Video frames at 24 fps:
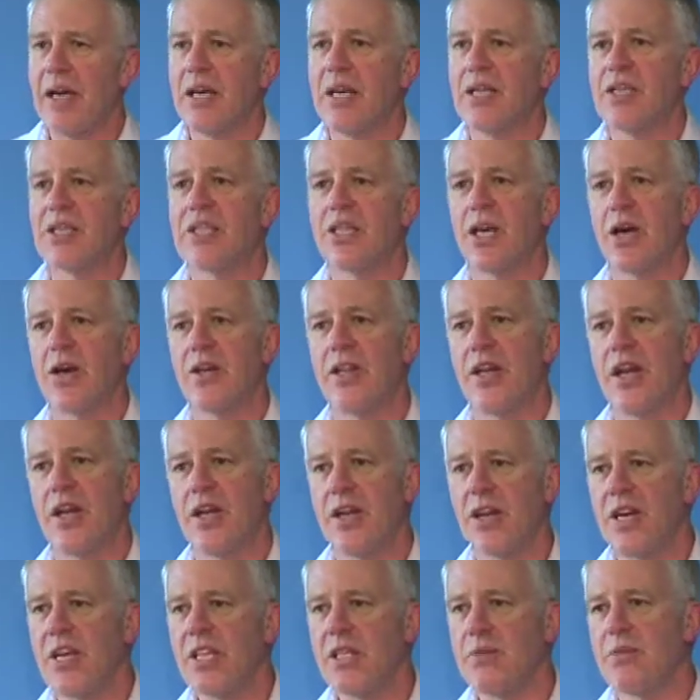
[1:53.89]
So there
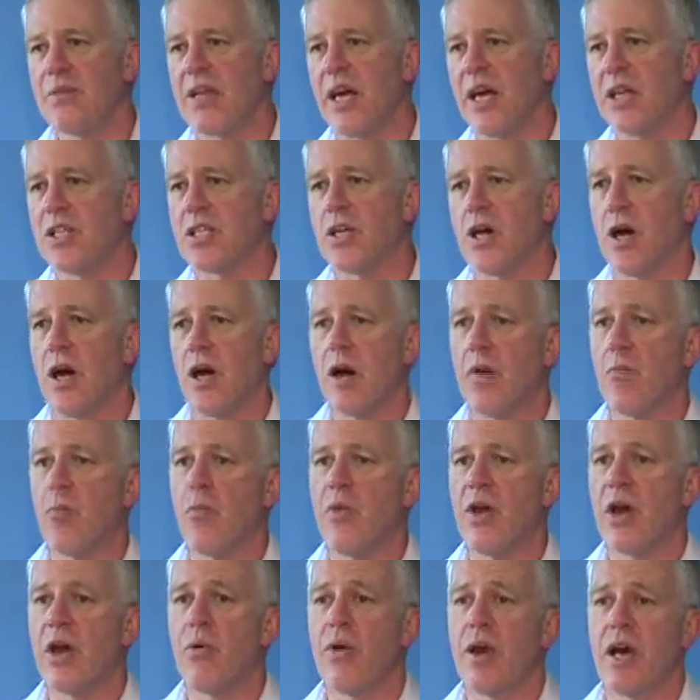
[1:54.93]
needs to be that time
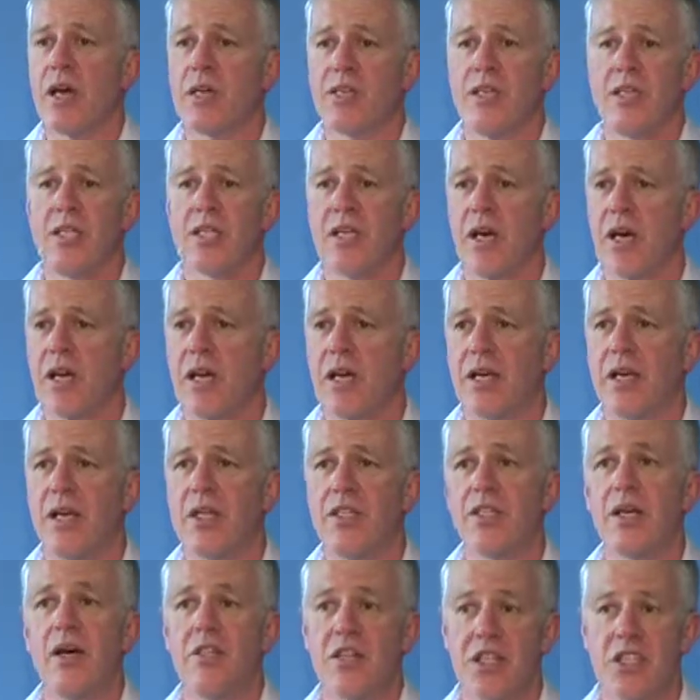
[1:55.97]
where we actually say to
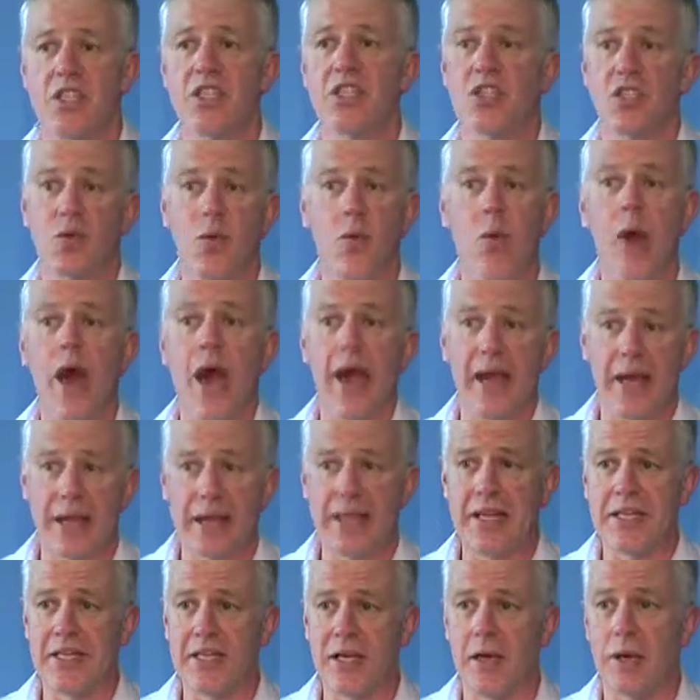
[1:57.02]
kids, no, this is the way it
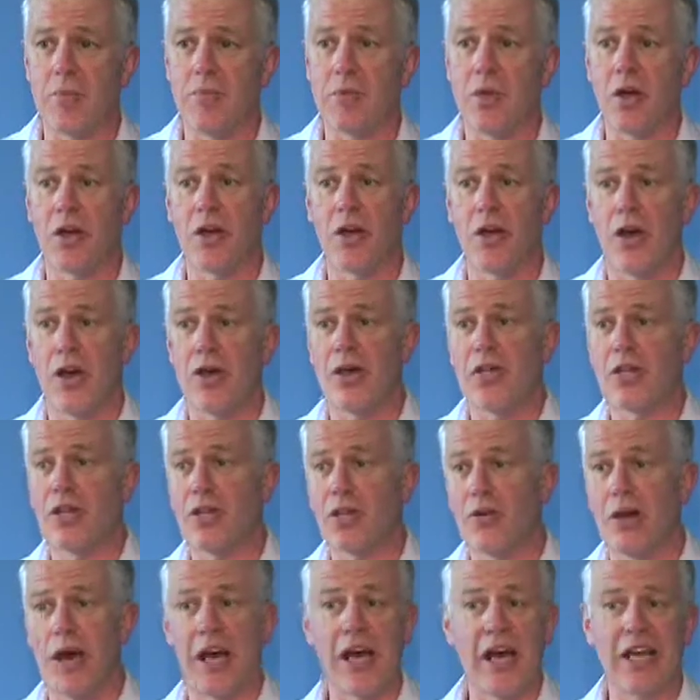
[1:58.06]
is. I'm not going
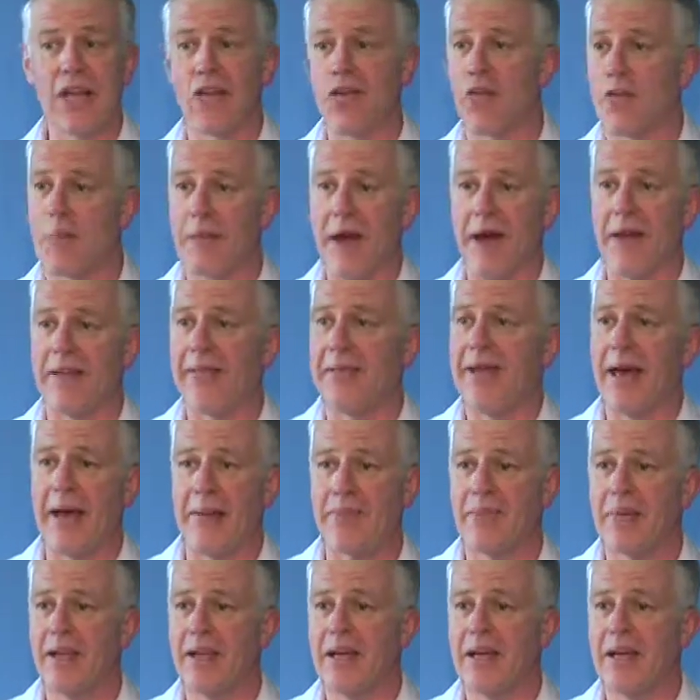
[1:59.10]
to argue about that.